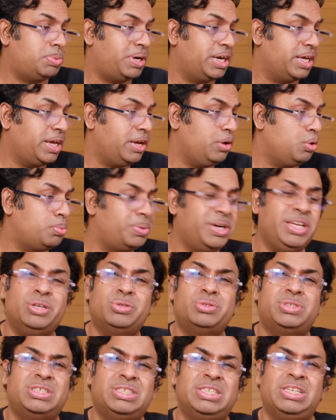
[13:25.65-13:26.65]
But again, nobody
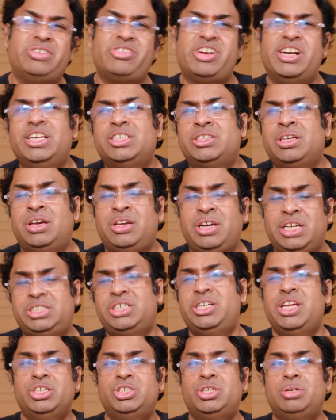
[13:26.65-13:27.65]
uses in
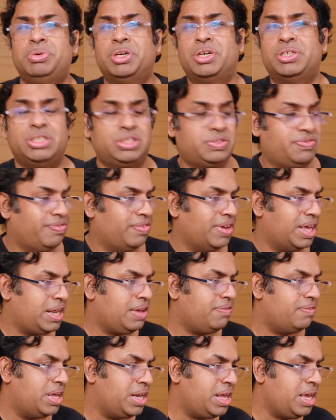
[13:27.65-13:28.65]
residential because it's
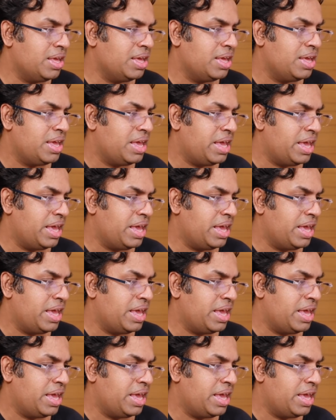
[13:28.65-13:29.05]
very, very